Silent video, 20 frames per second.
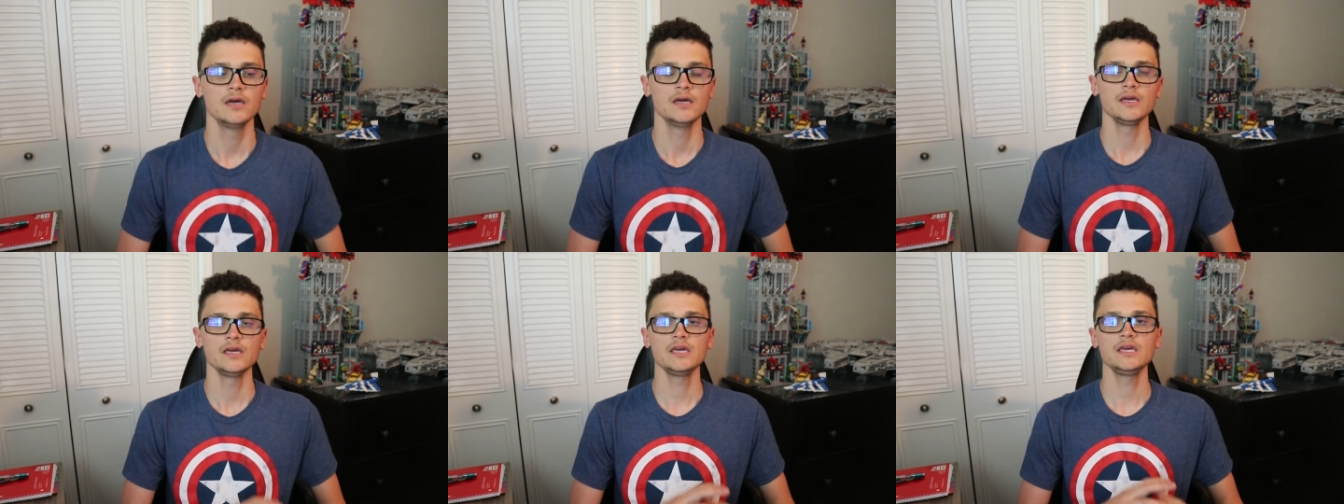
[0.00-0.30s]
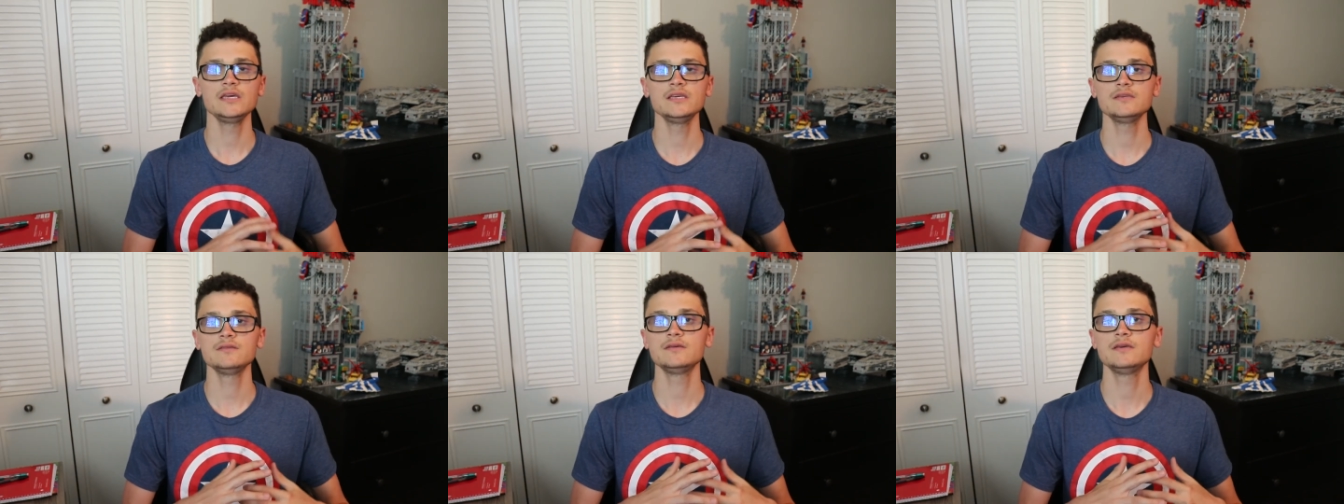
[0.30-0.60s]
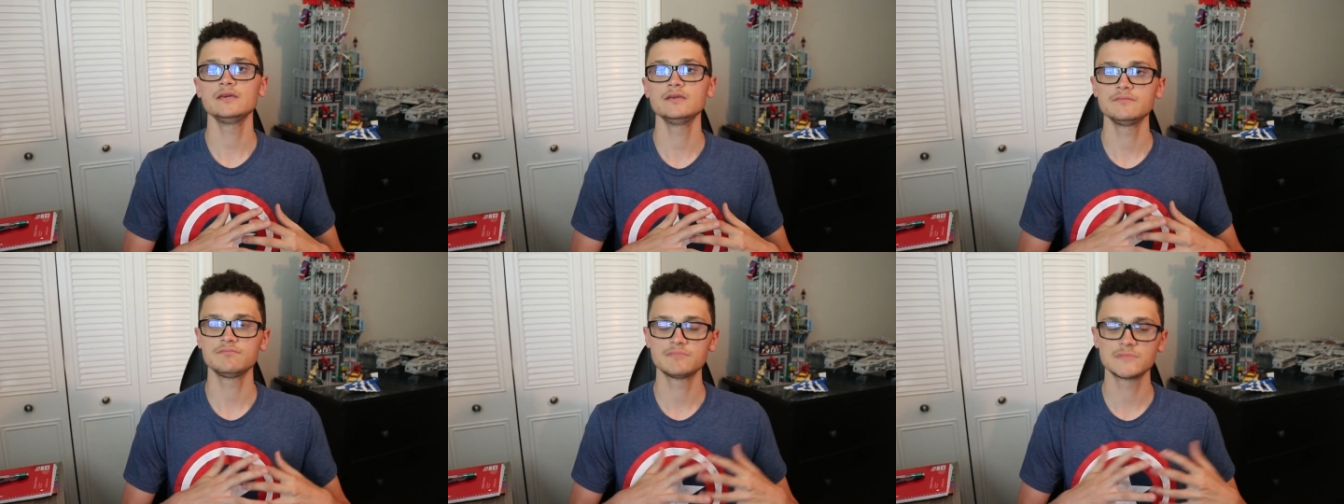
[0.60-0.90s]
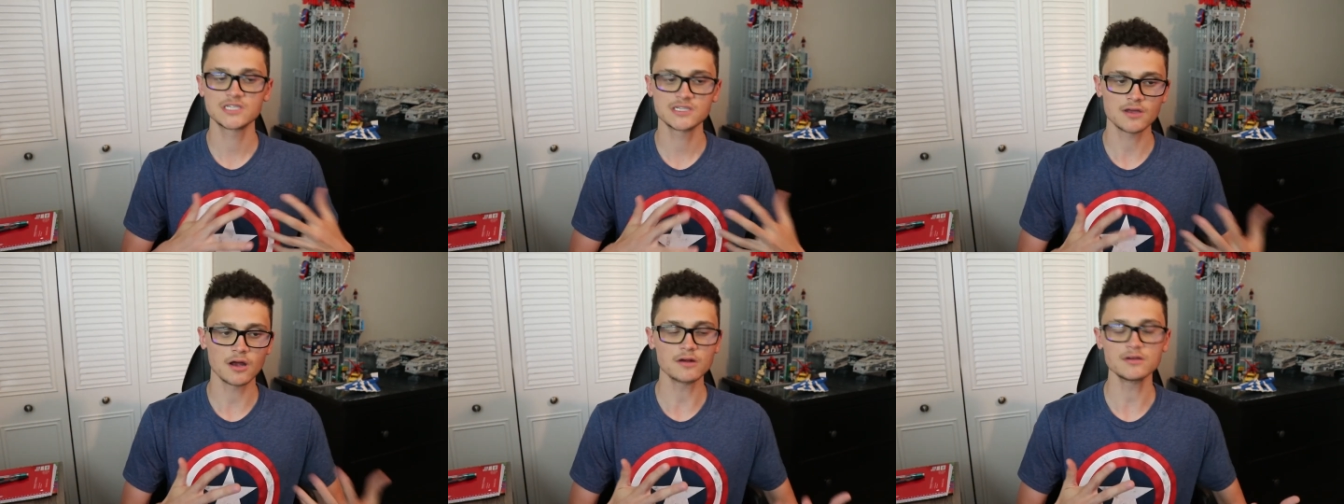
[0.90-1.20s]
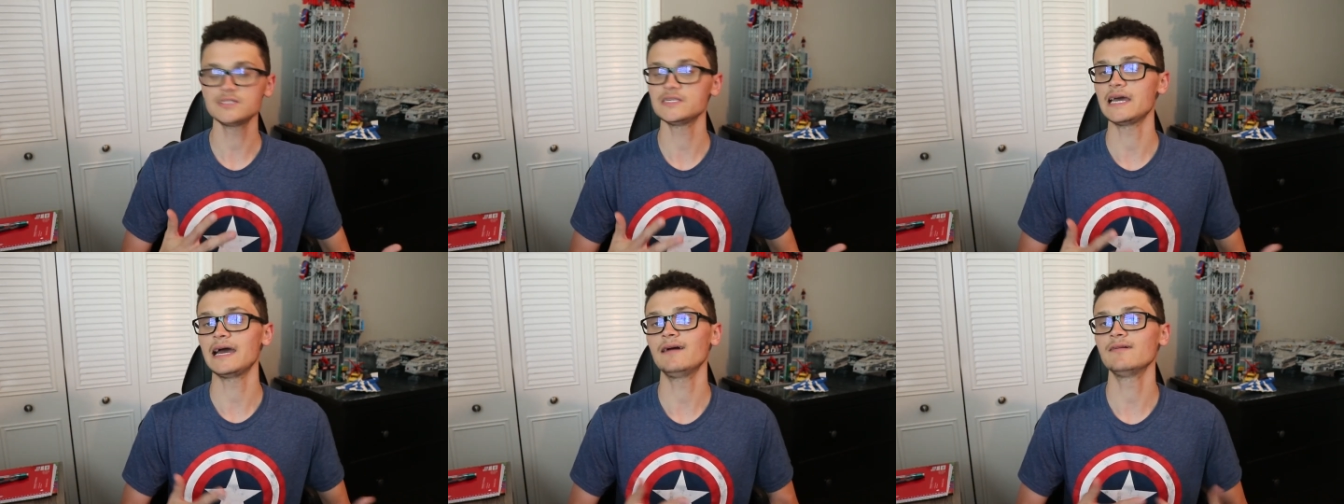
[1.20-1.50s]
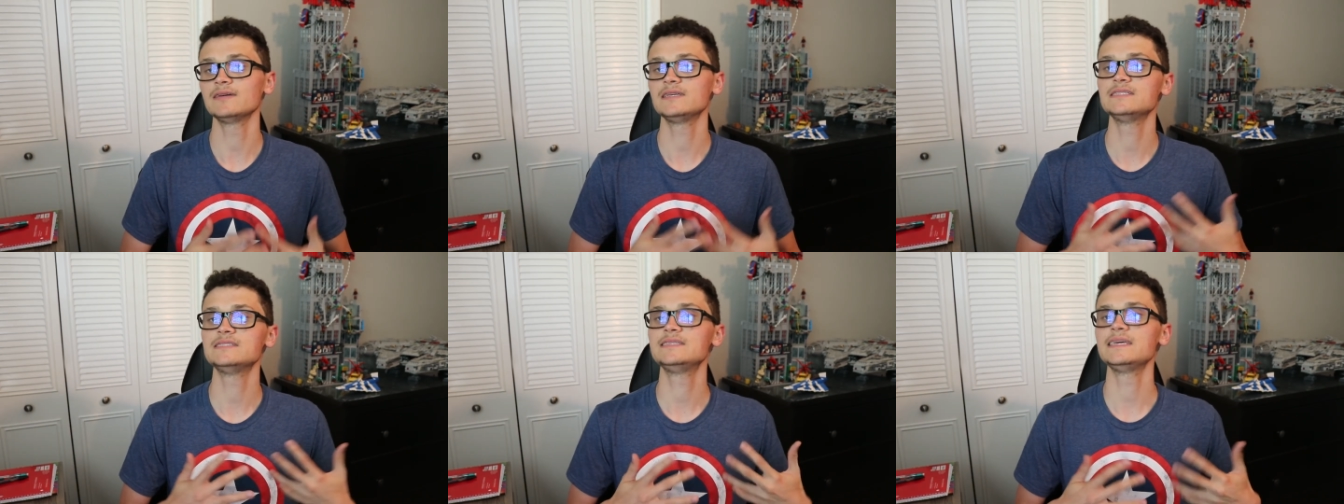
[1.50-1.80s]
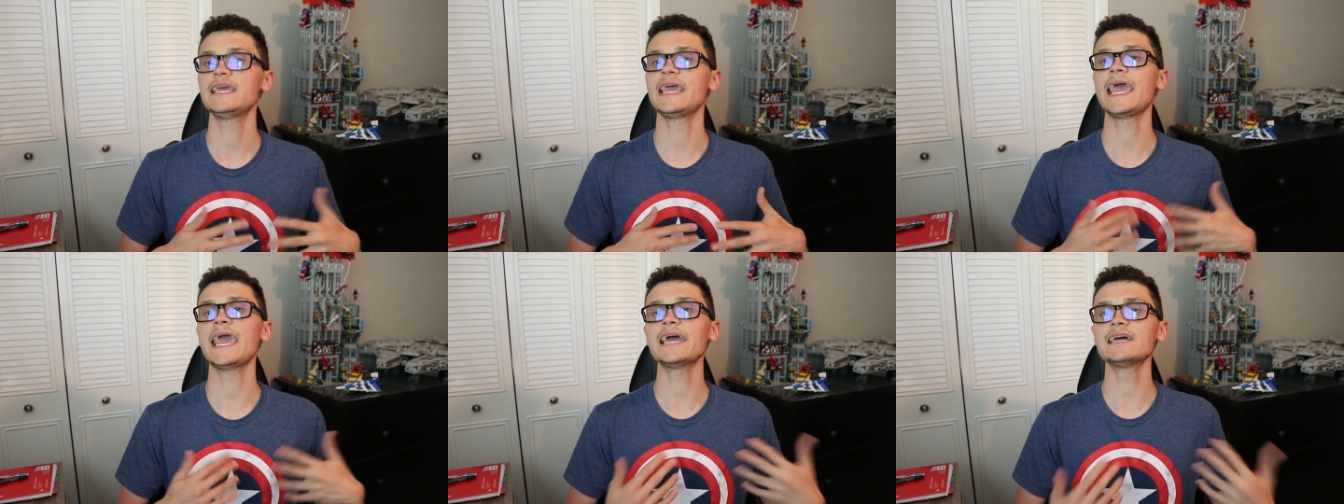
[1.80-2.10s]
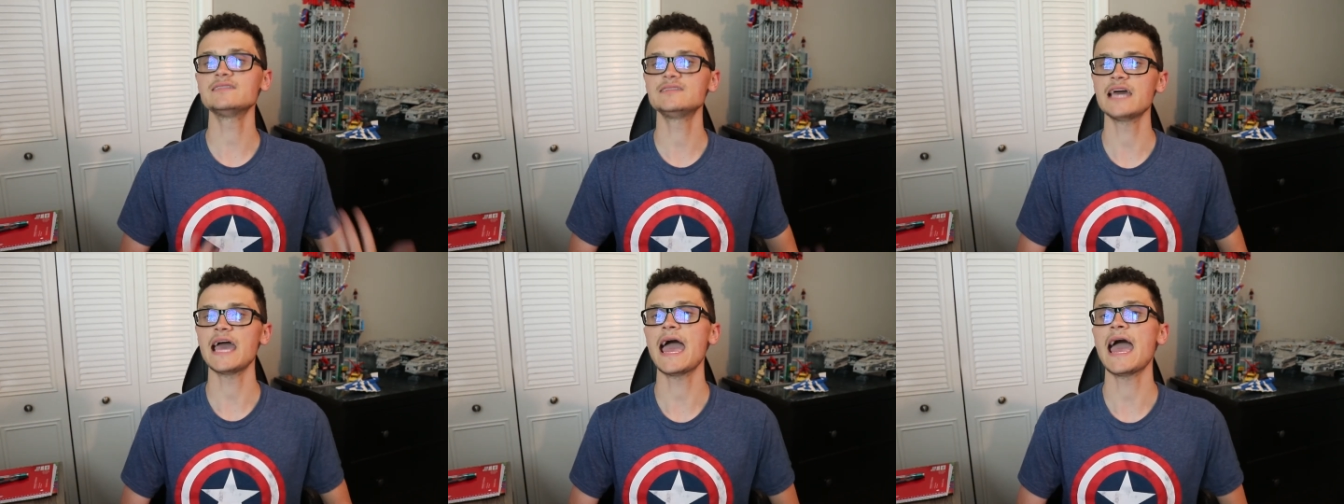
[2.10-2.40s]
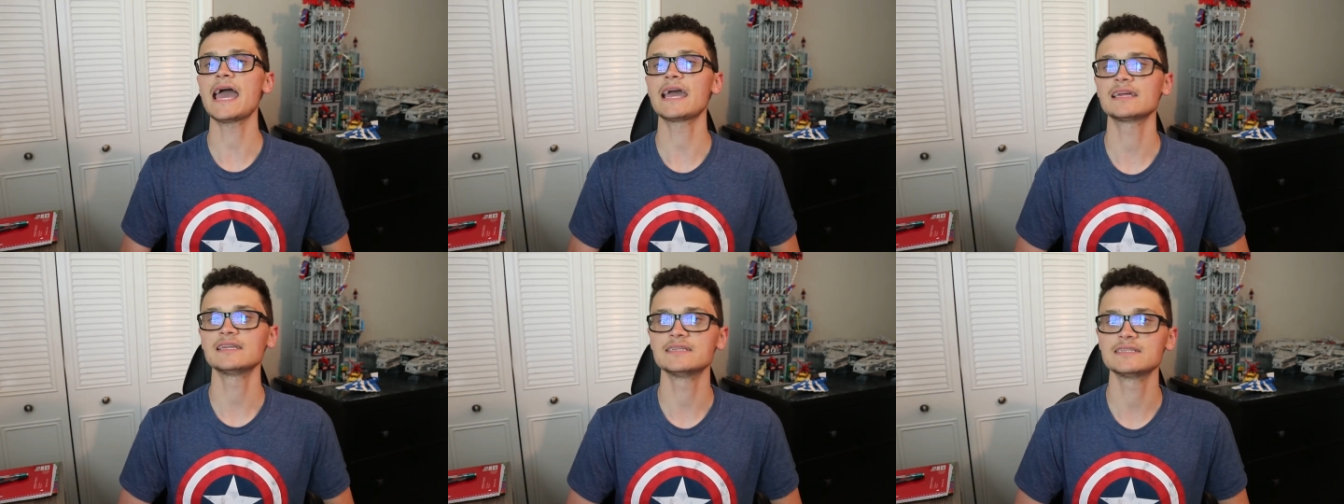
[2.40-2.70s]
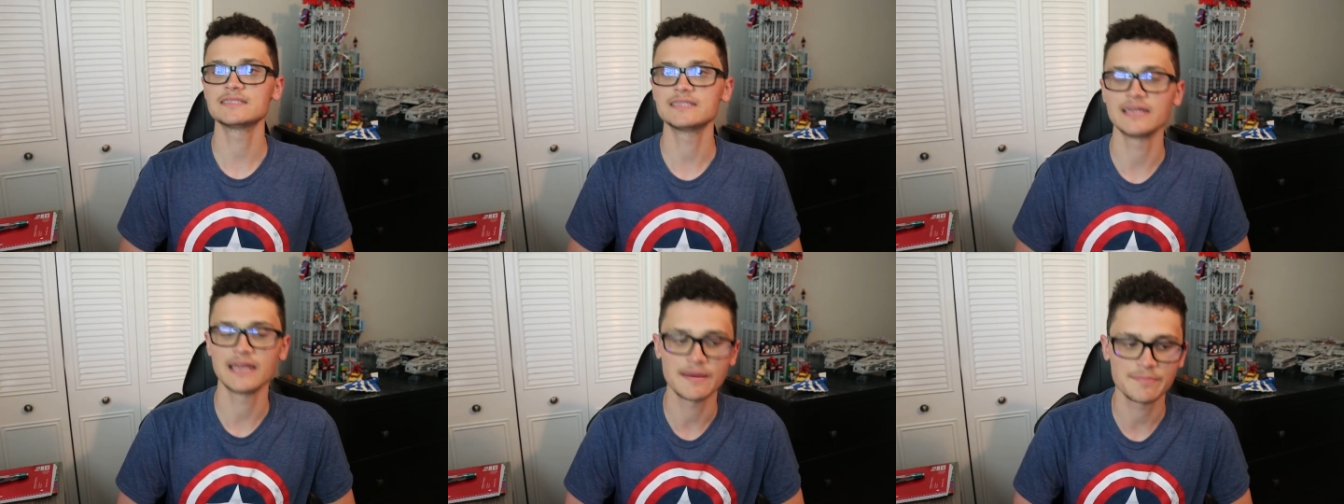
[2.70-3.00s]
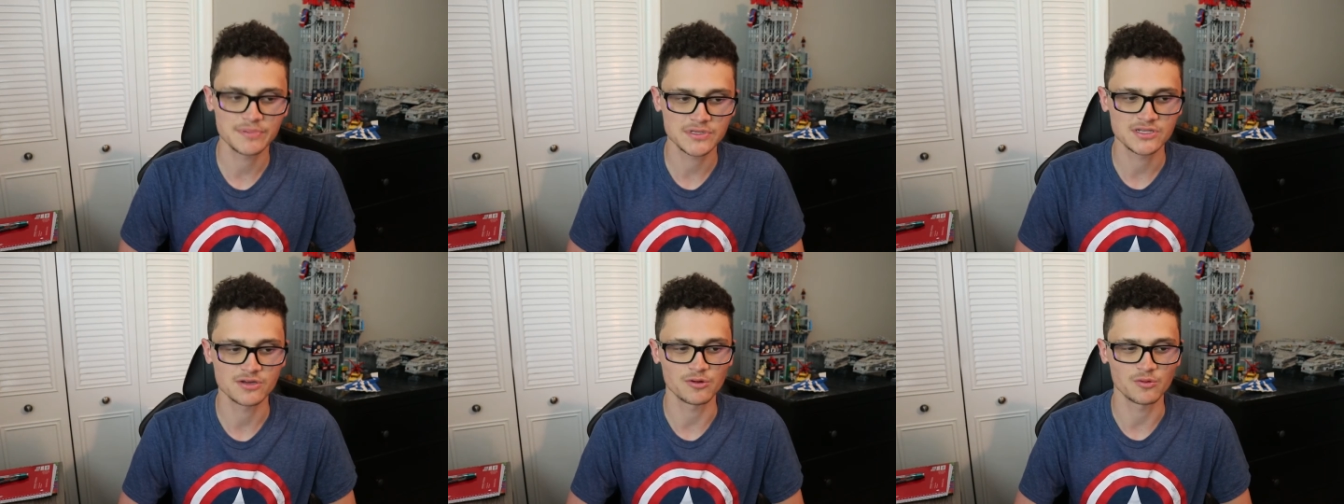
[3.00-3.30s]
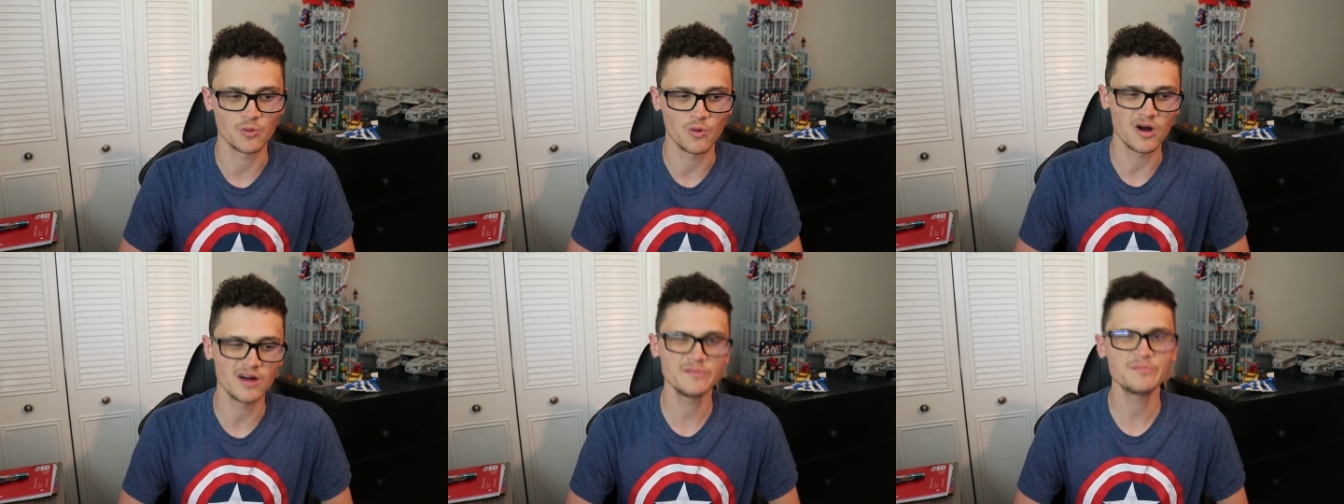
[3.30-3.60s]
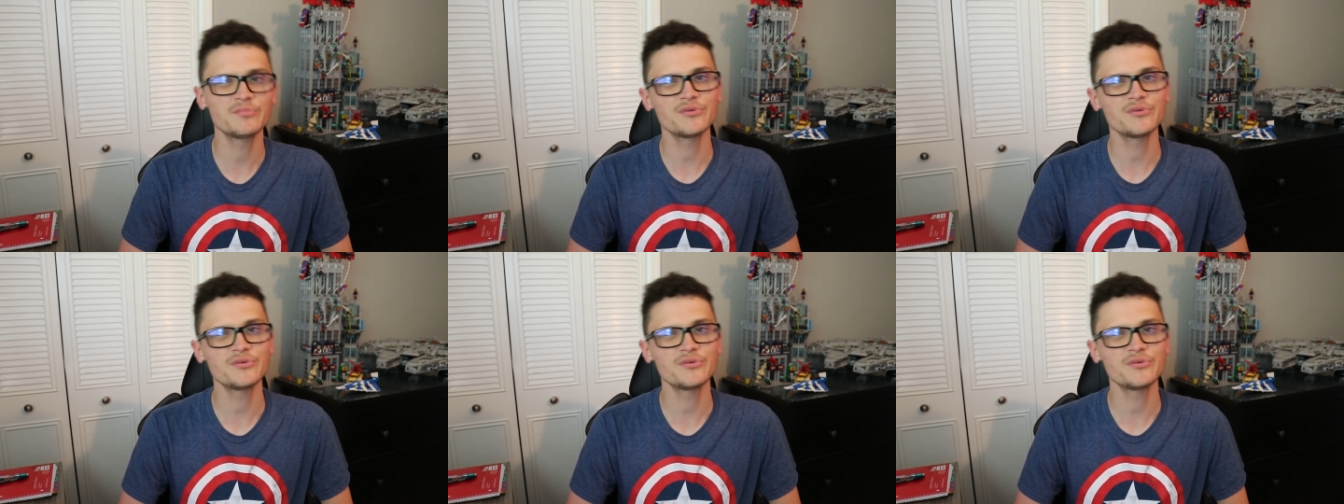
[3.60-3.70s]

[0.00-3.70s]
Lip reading: He starts out, he's the antagonist at episode 1,